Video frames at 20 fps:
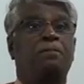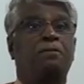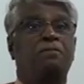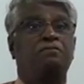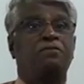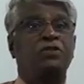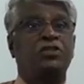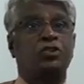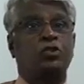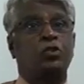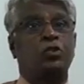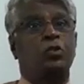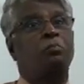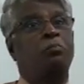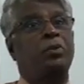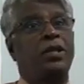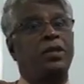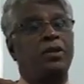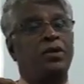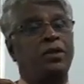which should
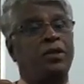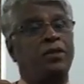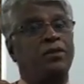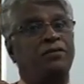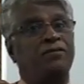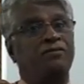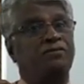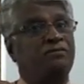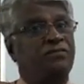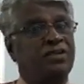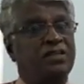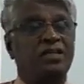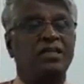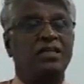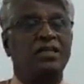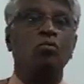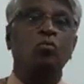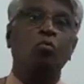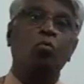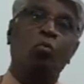be
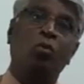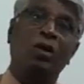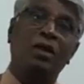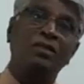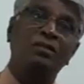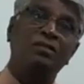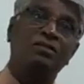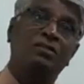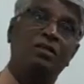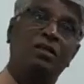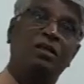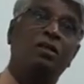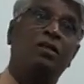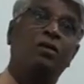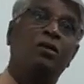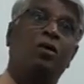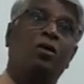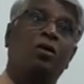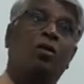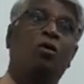within
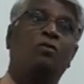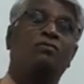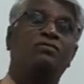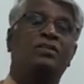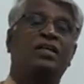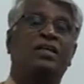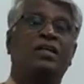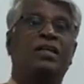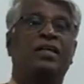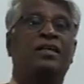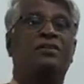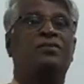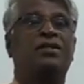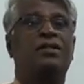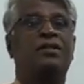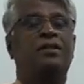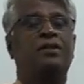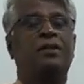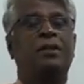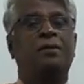1/3 of the
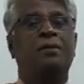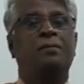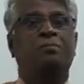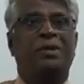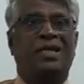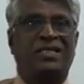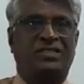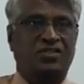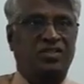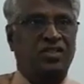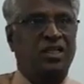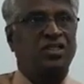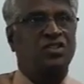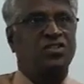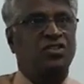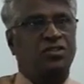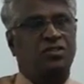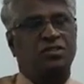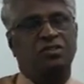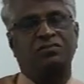given
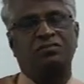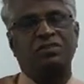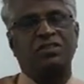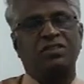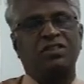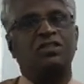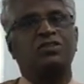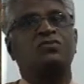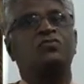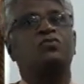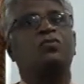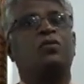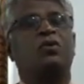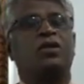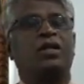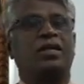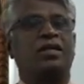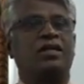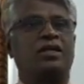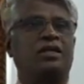passage, which is
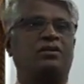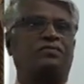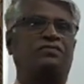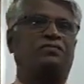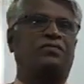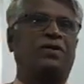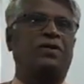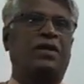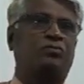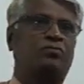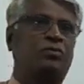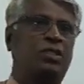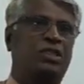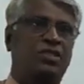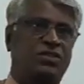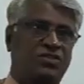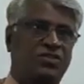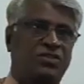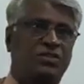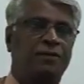405
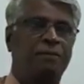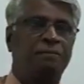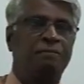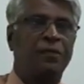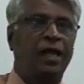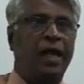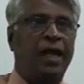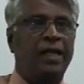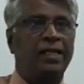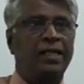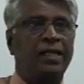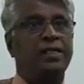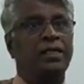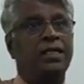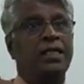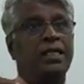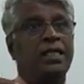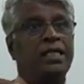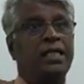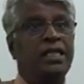words. And
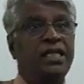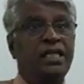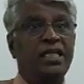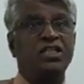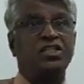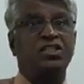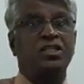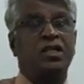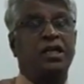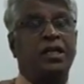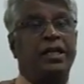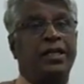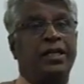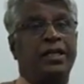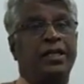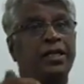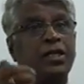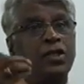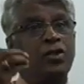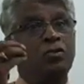
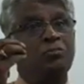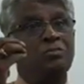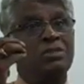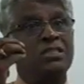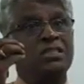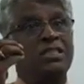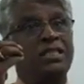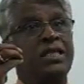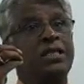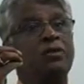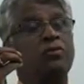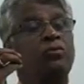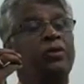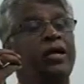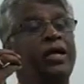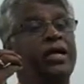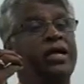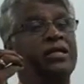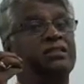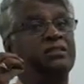initially, you must give
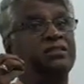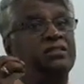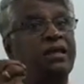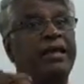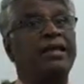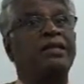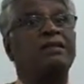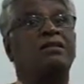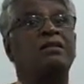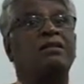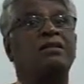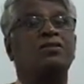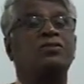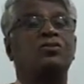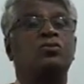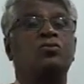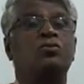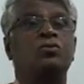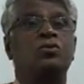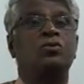a title
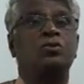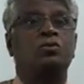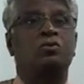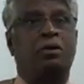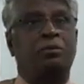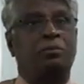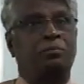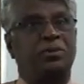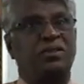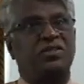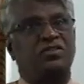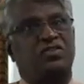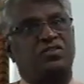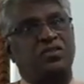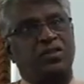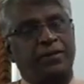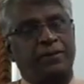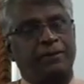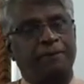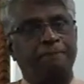to your
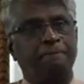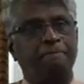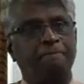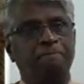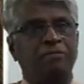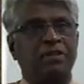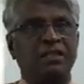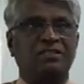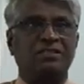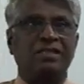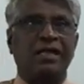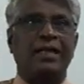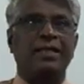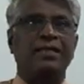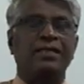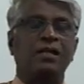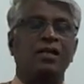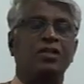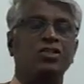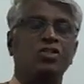précis. The
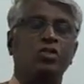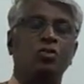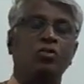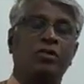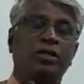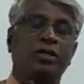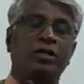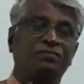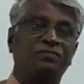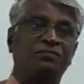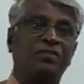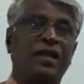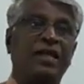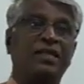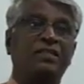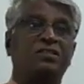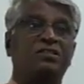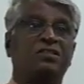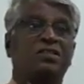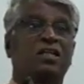title should
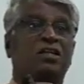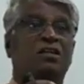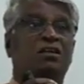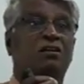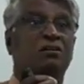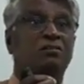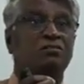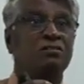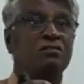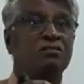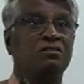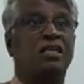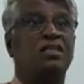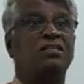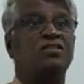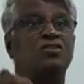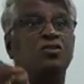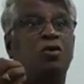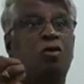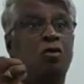reflect the
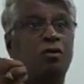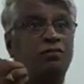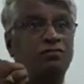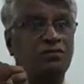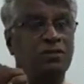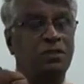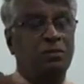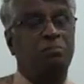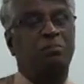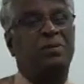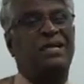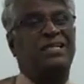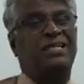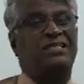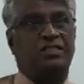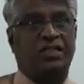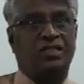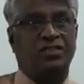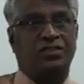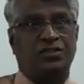content of the
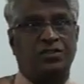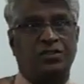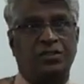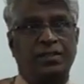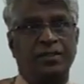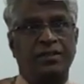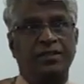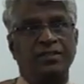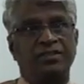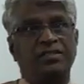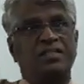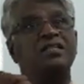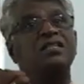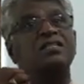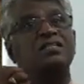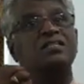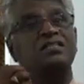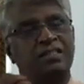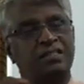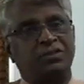passage.
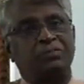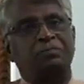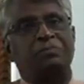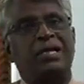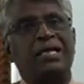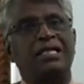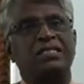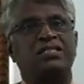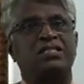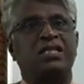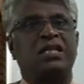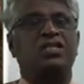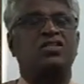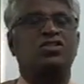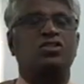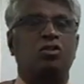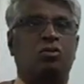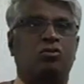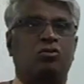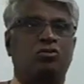Since this
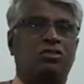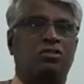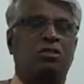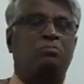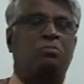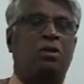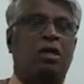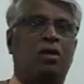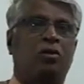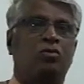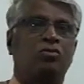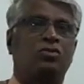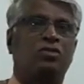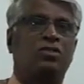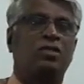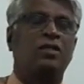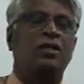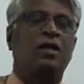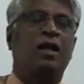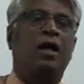passage talks
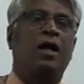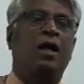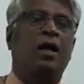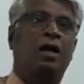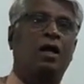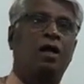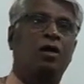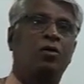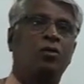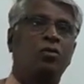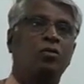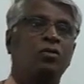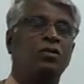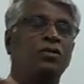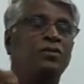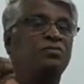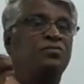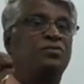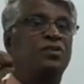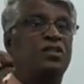about how
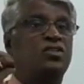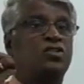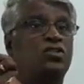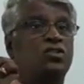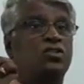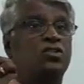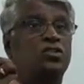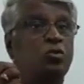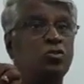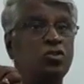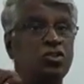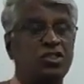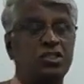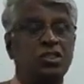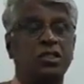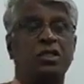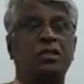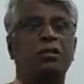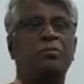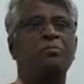the
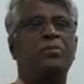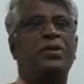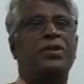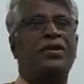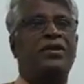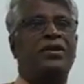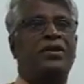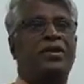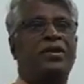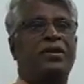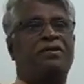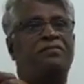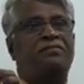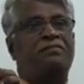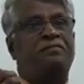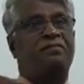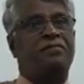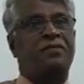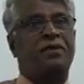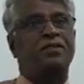social media,
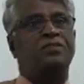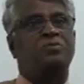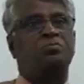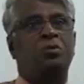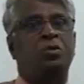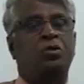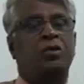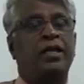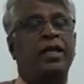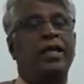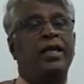Facebook,